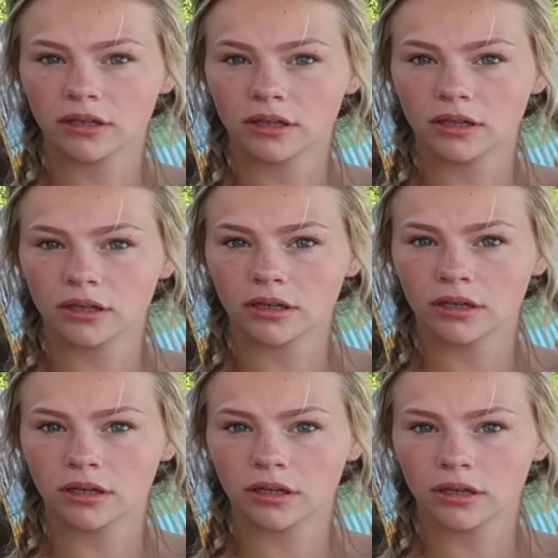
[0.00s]

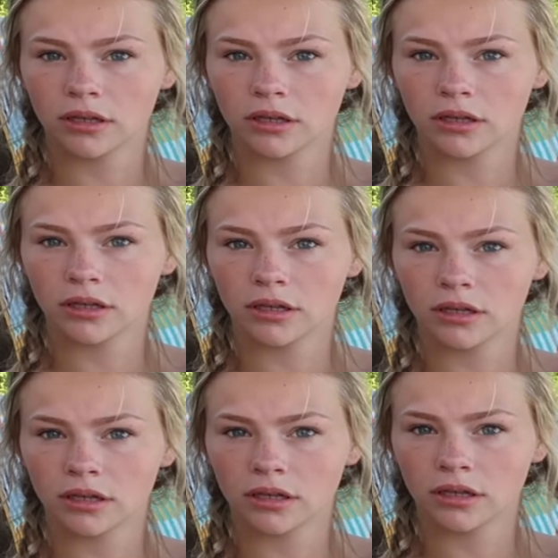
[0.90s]

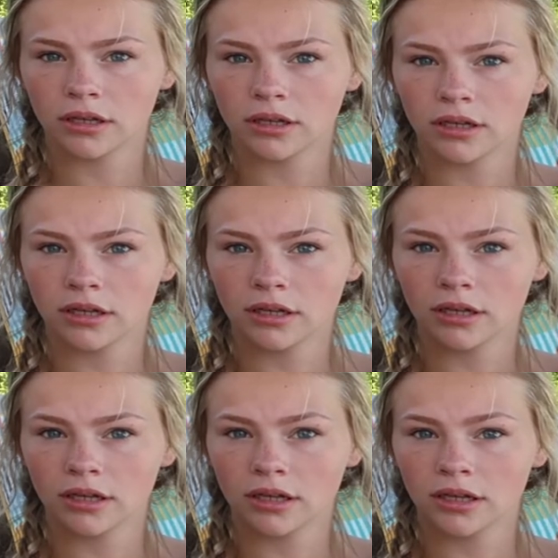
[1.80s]

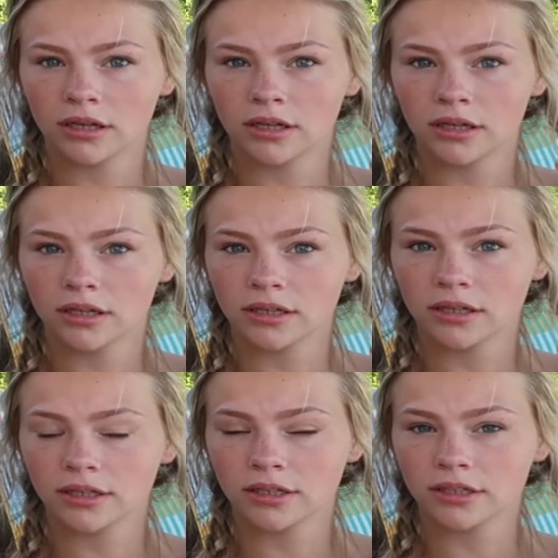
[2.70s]

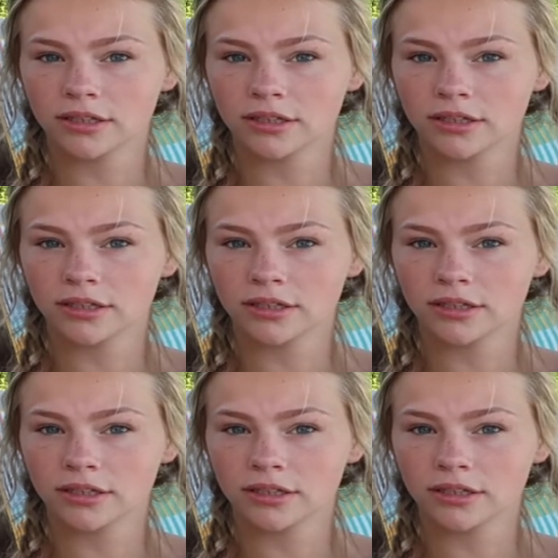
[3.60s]
This person isn't speaking.